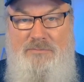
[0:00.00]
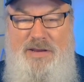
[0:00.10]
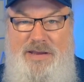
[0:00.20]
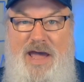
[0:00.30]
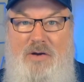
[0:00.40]

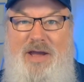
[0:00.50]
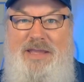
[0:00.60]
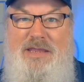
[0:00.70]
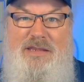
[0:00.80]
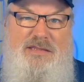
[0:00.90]
But now I
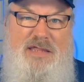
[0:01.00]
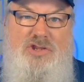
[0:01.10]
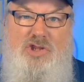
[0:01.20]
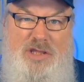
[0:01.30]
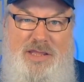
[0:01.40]
can
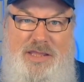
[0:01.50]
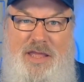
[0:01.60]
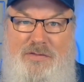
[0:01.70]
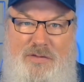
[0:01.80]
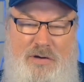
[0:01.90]
essentially
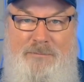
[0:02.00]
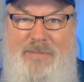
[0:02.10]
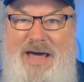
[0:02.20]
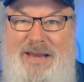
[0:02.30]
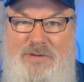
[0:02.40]
get their
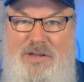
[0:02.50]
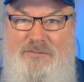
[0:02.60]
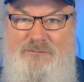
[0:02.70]
embodiment